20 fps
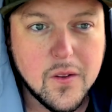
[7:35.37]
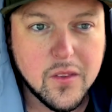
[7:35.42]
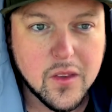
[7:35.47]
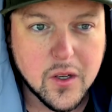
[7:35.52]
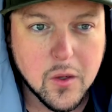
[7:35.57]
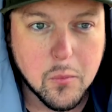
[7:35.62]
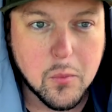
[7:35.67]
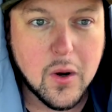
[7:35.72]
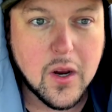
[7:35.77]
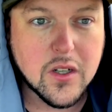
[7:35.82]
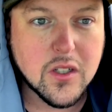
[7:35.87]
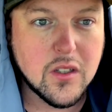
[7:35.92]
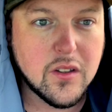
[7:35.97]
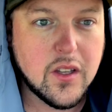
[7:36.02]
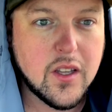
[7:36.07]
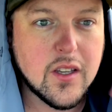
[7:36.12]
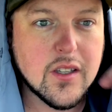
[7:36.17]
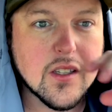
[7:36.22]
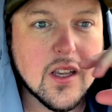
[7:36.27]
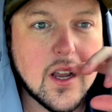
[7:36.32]
the depression, the
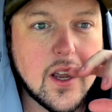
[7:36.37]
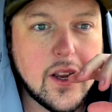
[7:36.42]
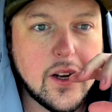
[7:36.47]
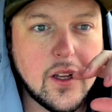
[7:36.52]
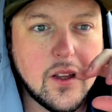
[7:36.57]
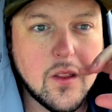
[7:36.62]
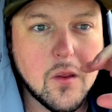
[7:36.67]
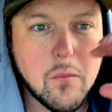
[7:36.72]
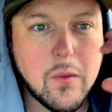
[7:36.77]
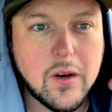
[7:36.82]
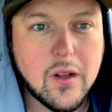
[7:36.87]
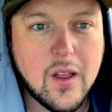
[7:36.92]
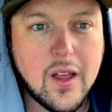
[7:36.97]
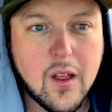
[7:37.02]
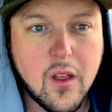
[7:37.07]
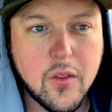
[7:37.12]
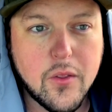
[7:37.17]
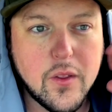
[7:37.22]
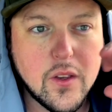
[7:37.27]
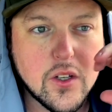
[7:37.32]
anxiety, the mental
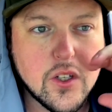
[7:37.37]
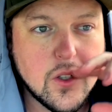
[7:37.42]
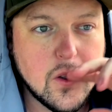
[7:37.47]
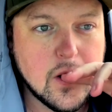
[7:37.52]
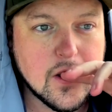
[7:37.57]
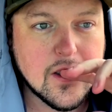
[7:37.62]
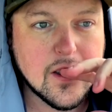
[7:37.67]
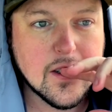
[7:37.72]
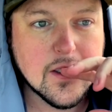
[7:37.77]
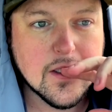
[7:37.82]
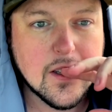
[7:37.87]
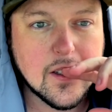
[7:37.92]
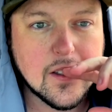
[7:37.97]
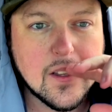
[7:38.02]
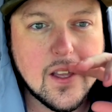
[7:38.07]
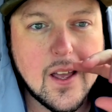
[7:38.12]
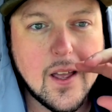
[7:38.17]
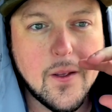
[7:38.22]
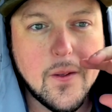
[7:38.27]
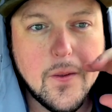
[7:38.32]
health issues, things like
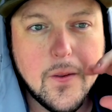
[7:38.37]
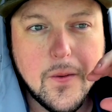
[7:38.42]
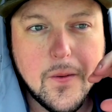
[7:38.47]
that.